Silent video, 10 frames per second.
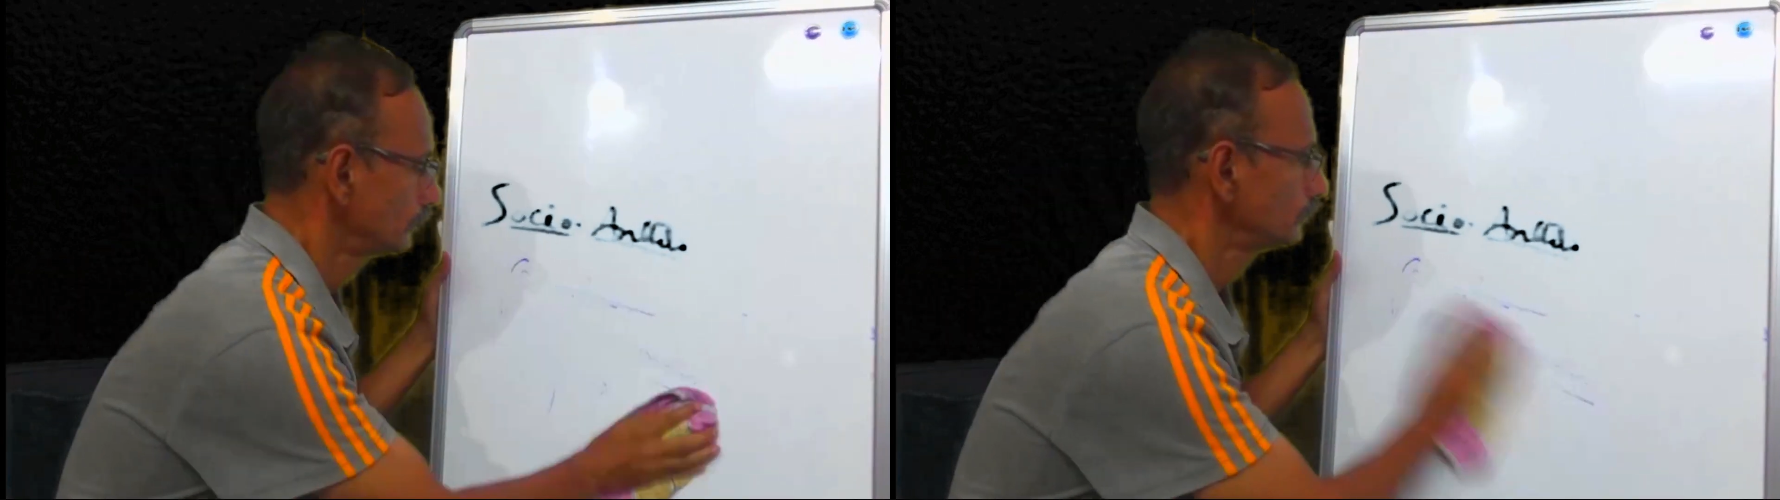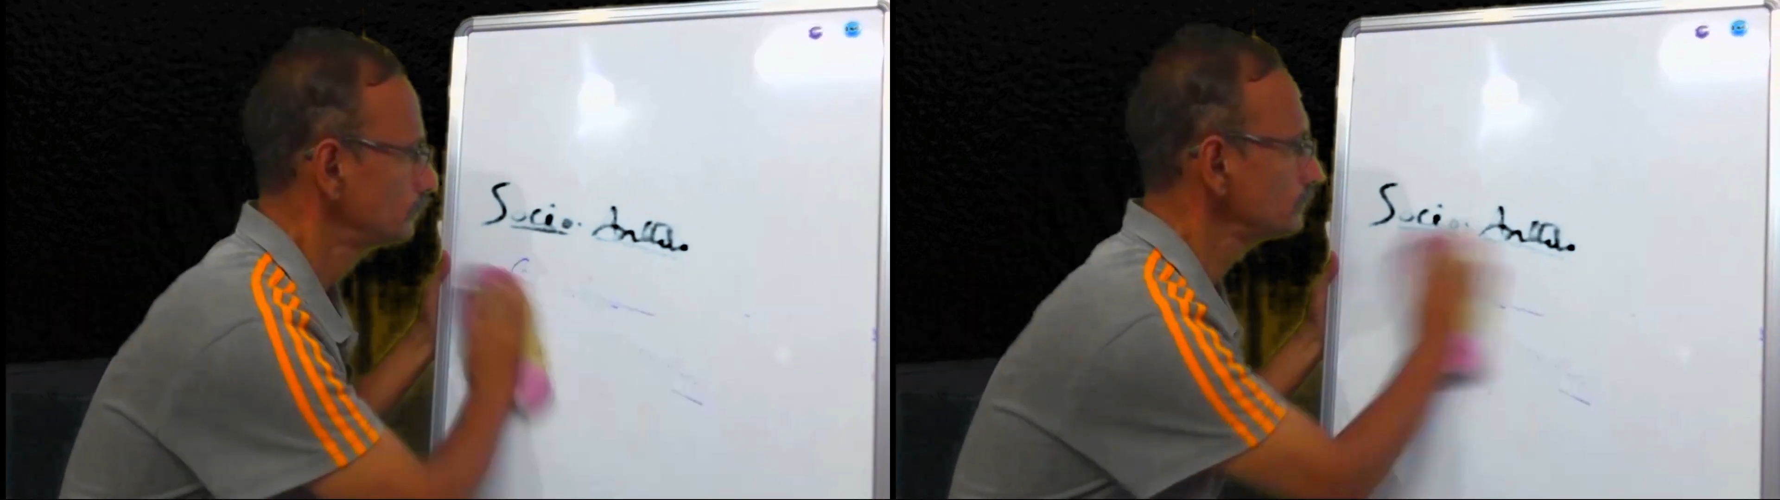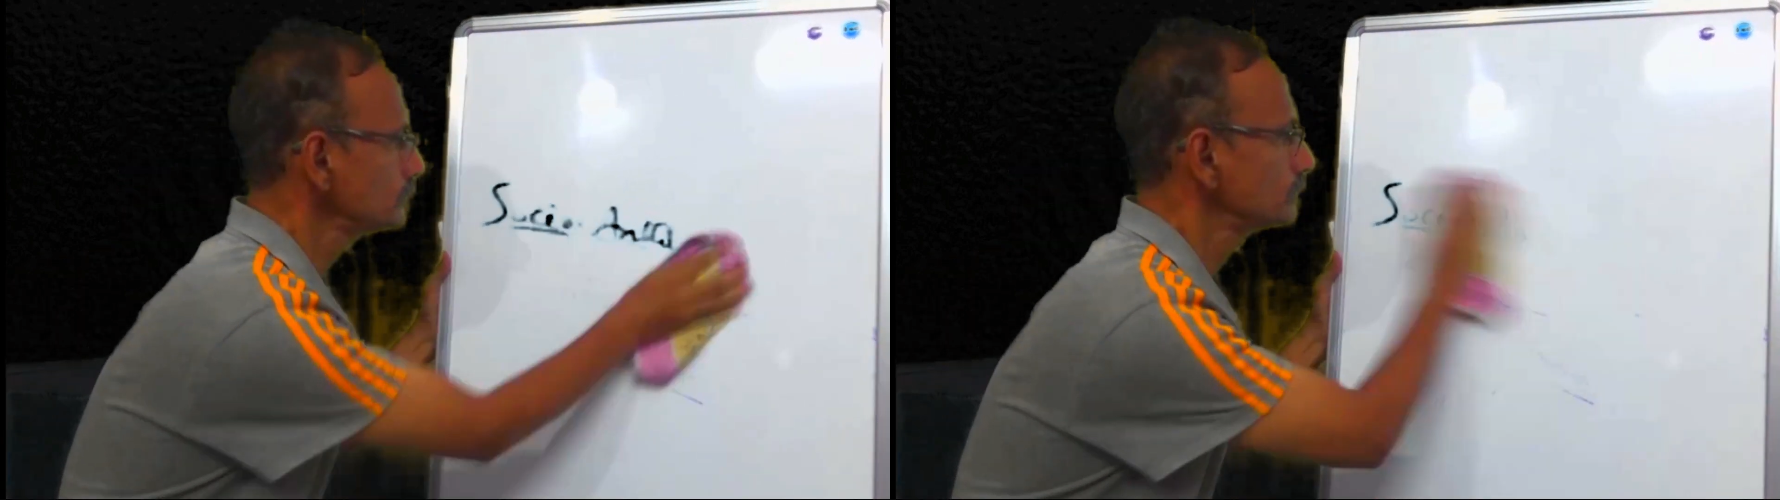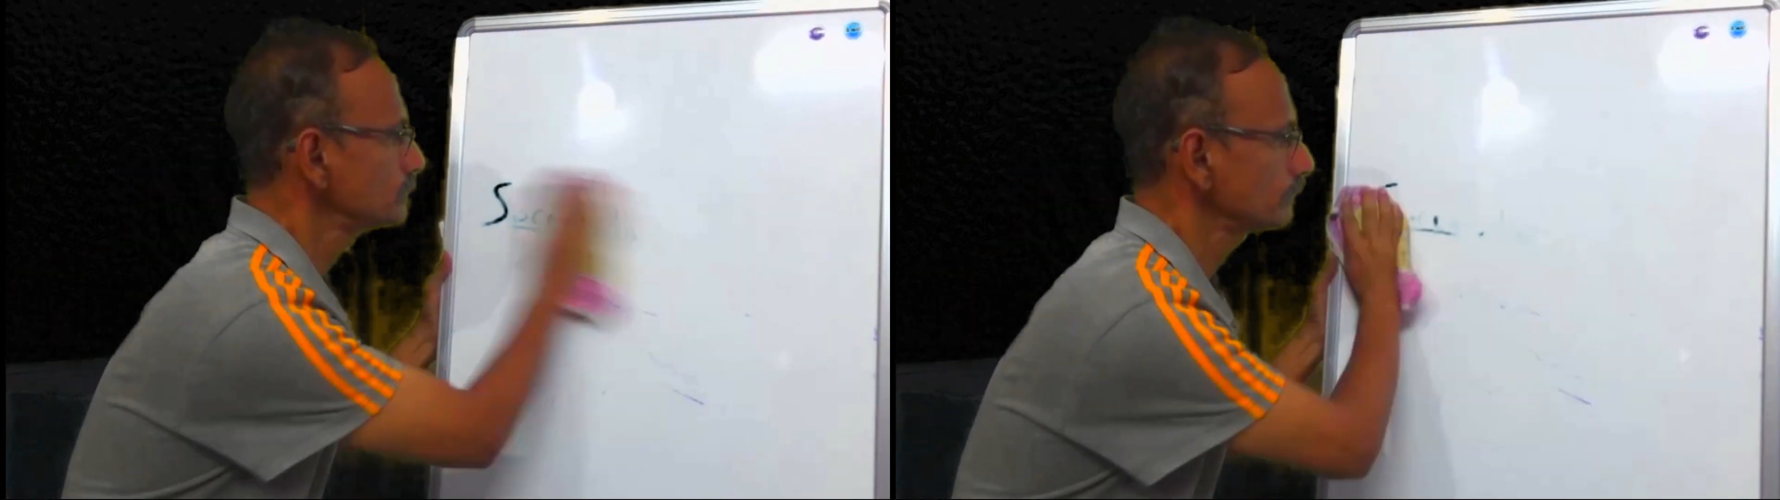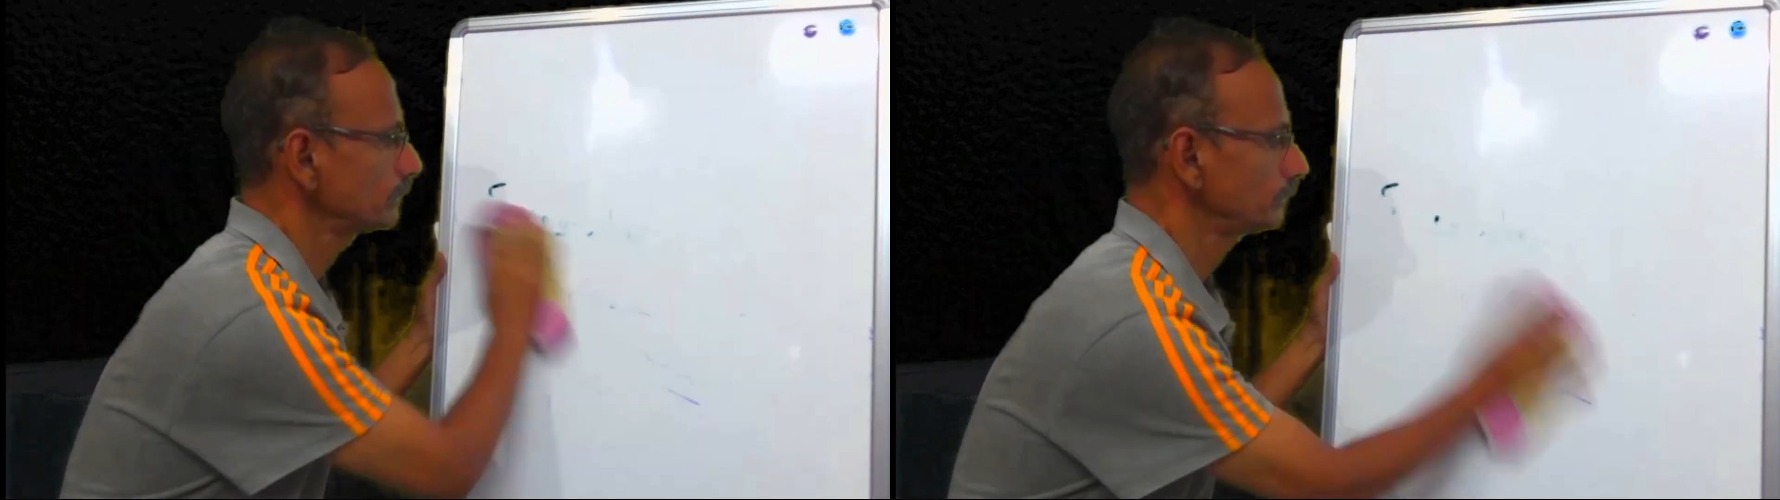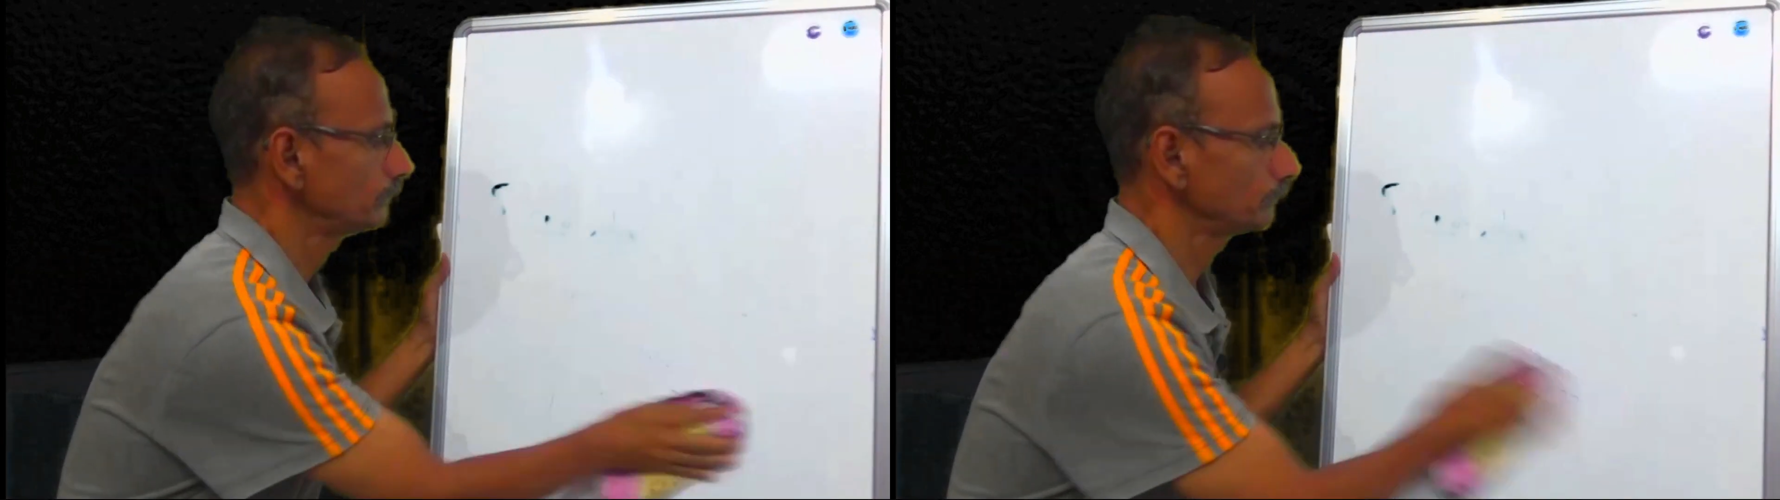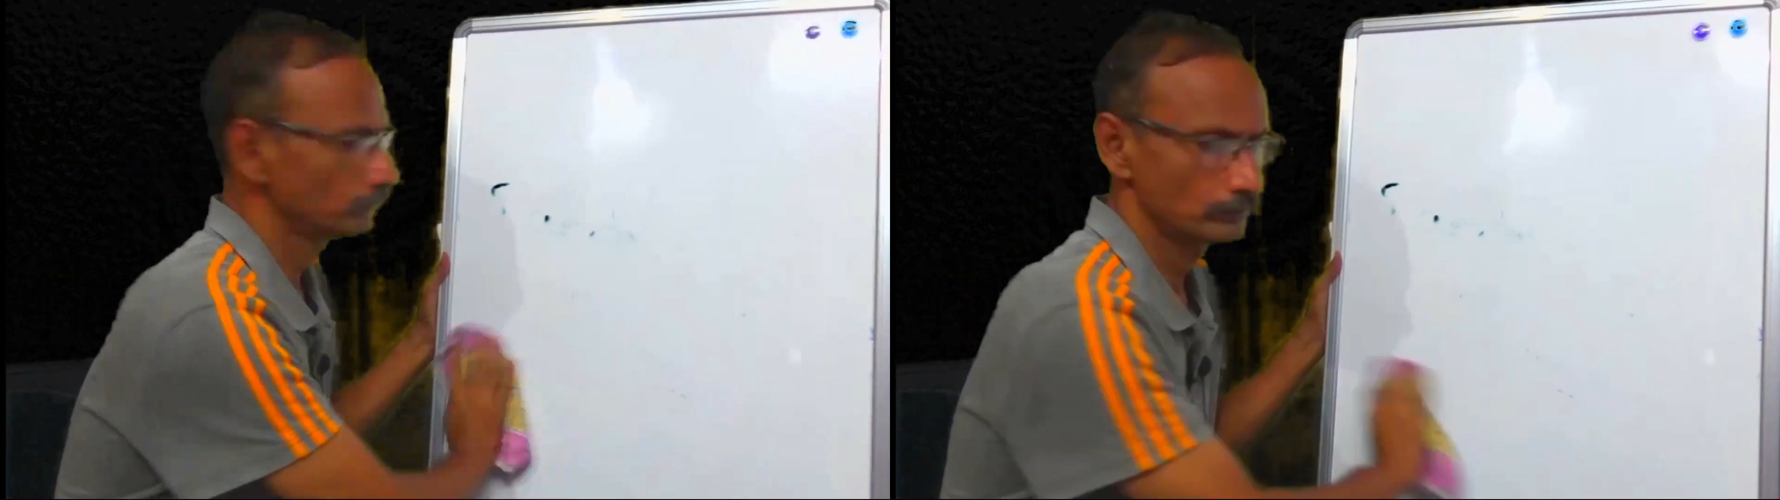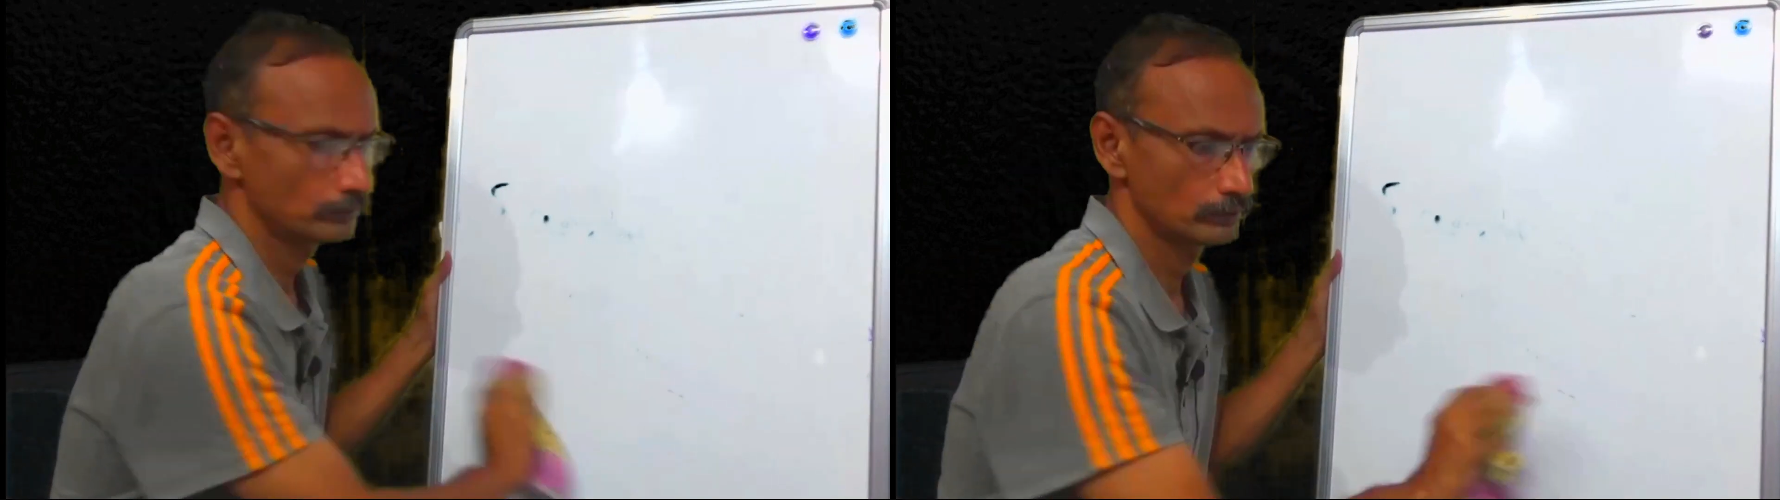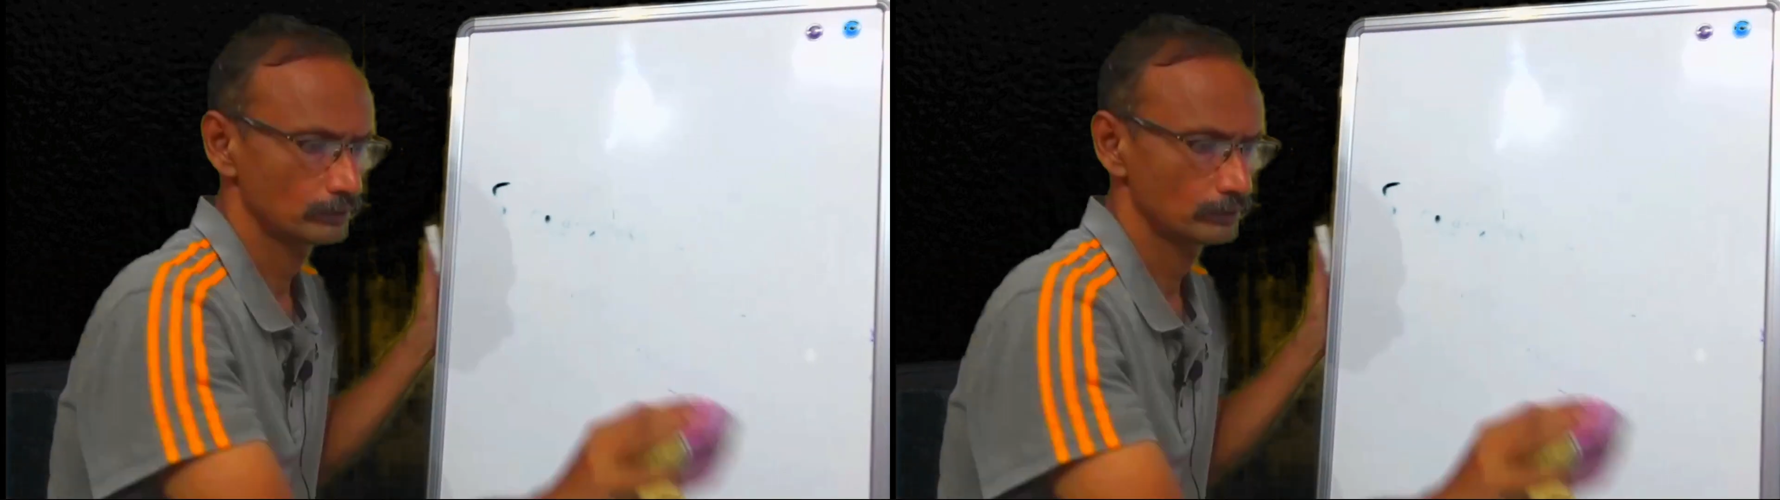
this is divided into